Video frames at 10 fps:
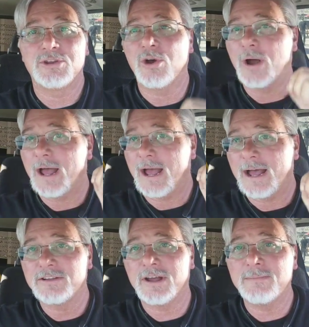So
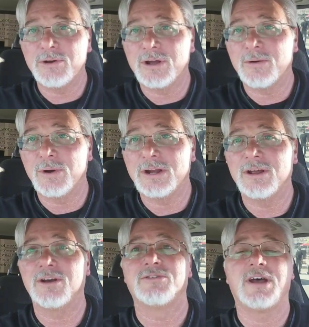as I'm doing
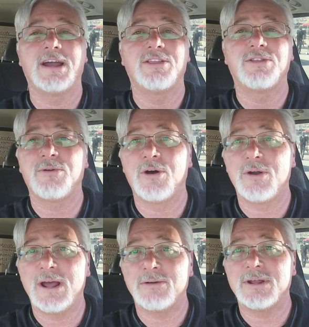windows, I throw
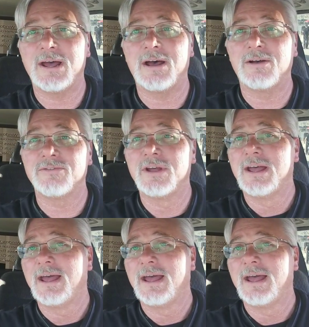down towels.